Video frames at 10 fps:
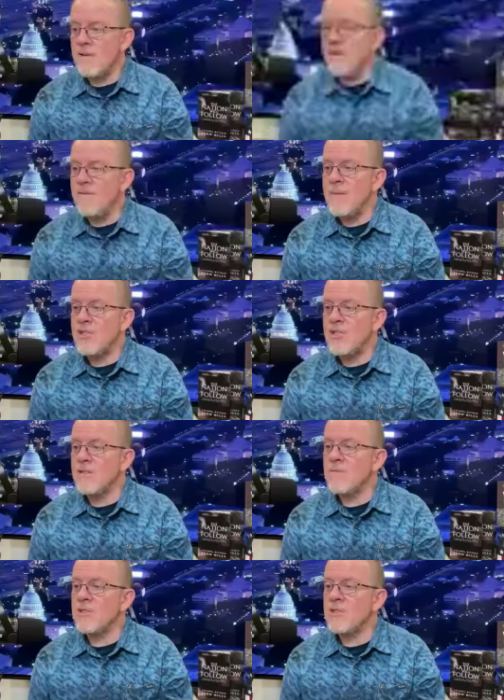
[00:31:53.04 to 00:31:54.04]
you
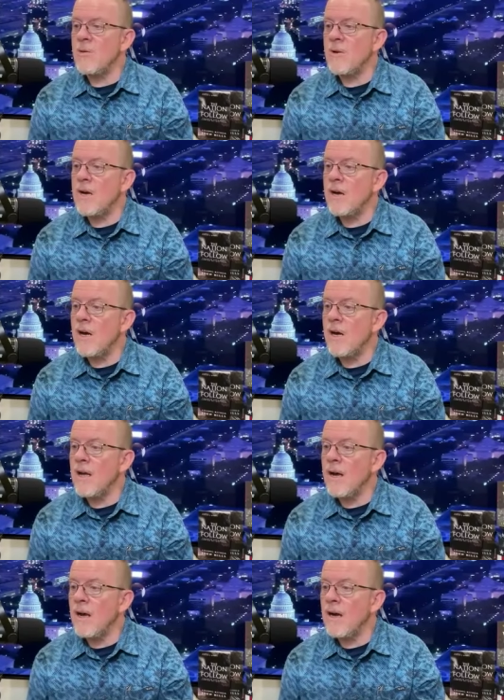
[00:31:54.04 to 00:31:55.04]
mentioned what's going on
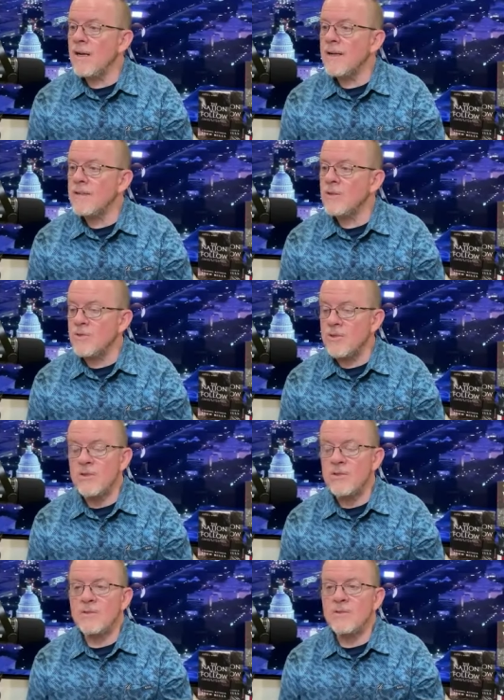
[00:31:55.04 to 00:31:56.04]
uh, in
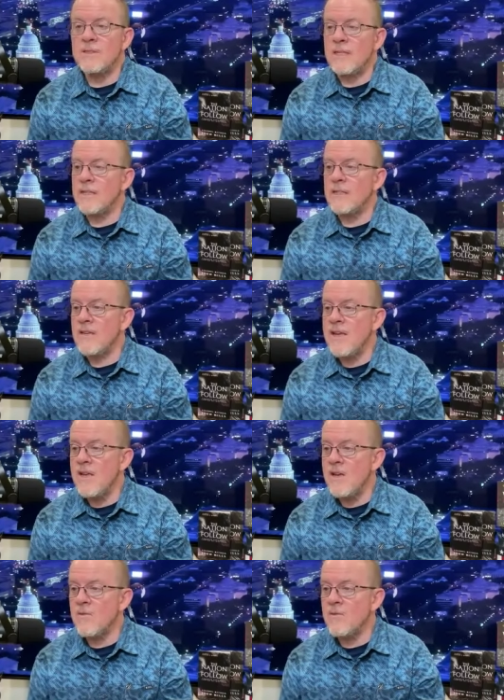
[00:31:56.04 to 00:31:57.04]
luzerne and
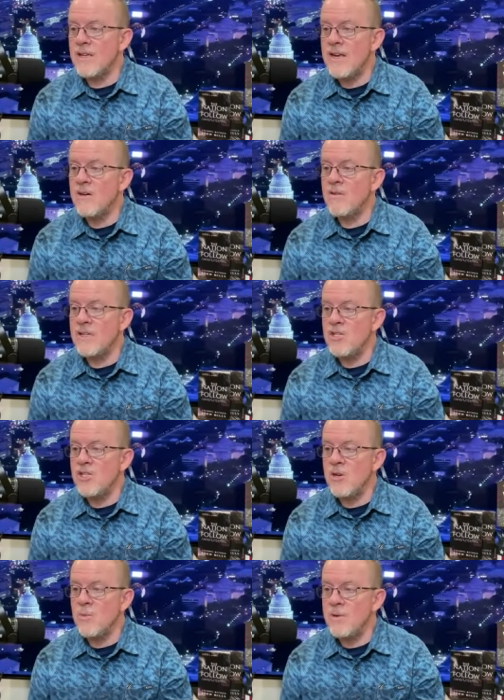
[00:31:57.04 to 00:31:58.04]
taking over the county
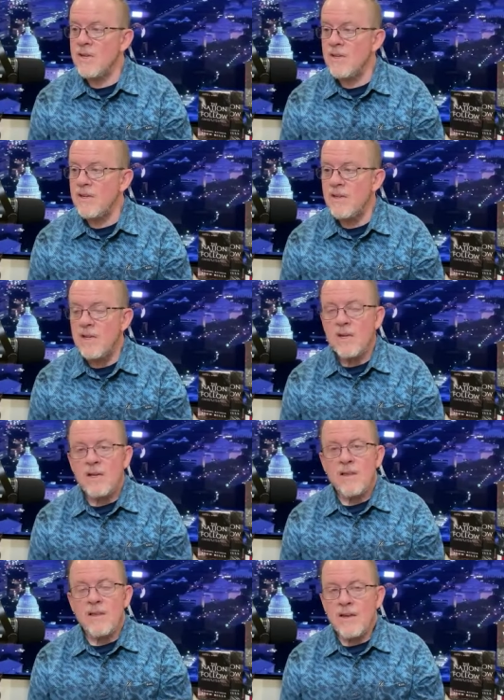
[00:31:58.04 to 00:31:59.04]
gop
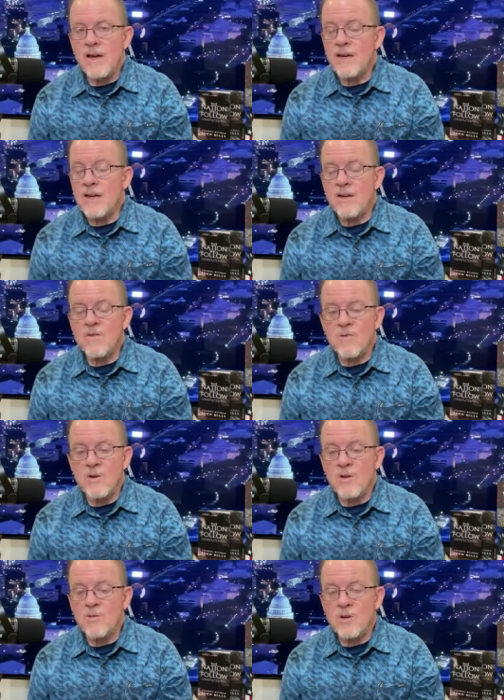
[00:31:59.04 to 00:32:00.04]
you got to get
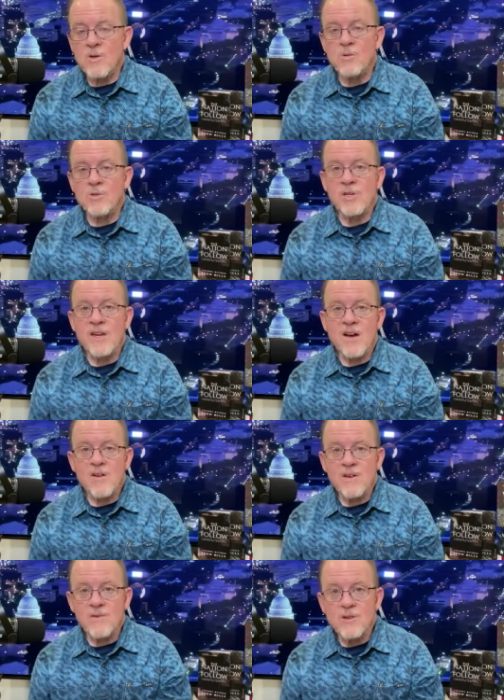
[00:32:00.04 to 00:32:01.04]
involved hold your
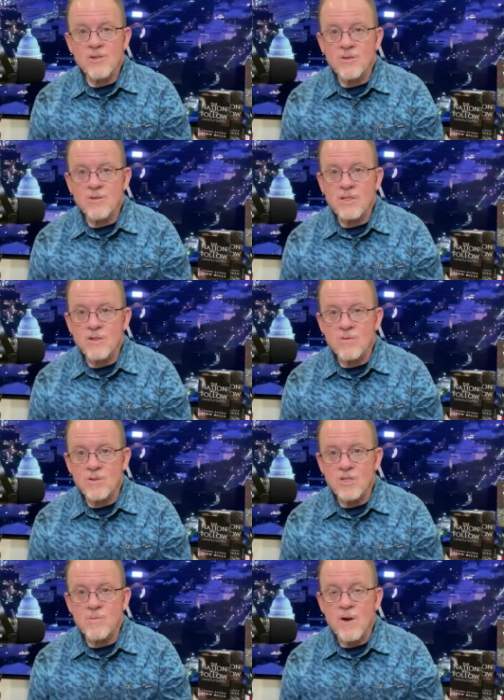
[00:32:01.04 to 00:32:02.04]
county officials uh,
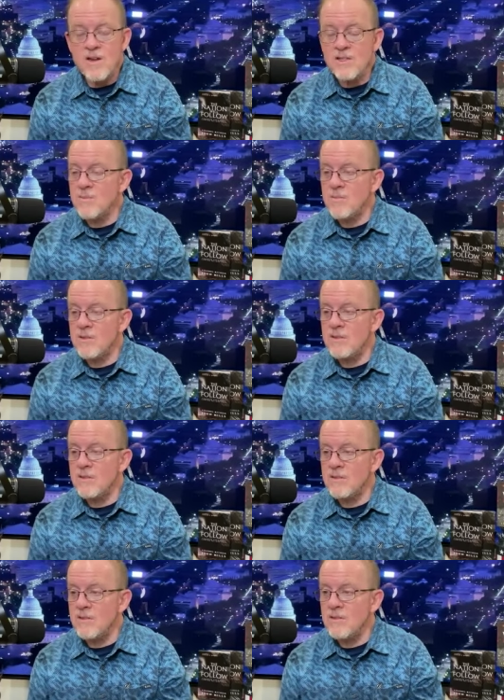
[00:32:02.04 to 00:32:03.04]

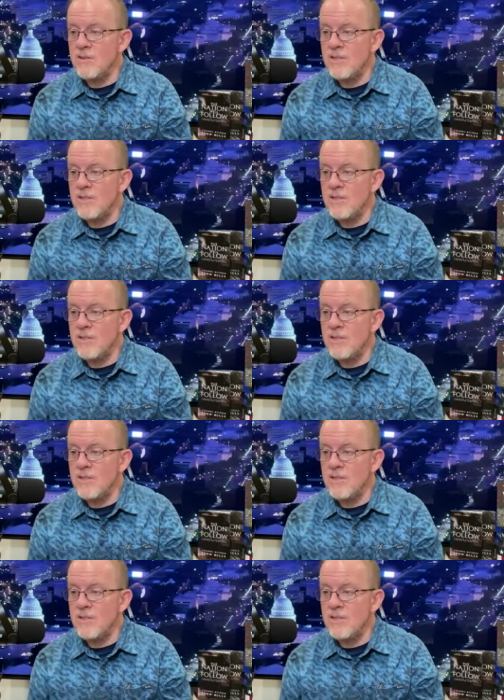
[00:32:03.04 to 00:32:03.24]
responsible your